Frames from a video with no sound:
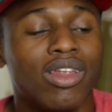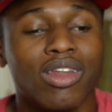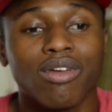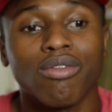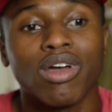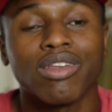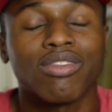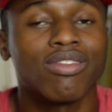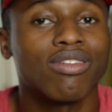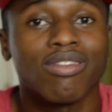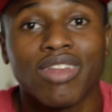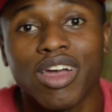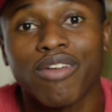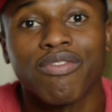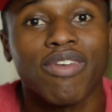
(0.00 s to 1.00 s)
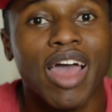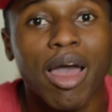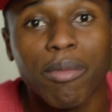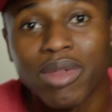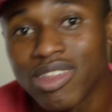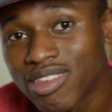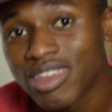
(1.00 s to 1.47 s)
then the rest of their
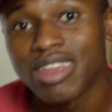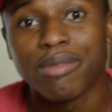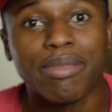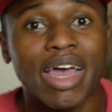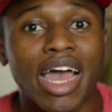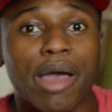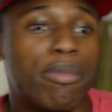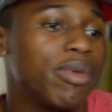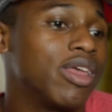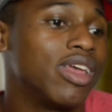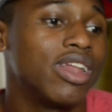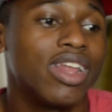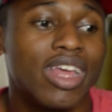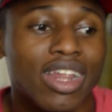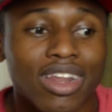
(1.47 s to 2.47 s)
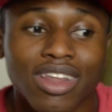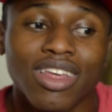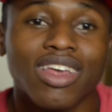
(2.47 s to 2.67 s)
family see them happy, and then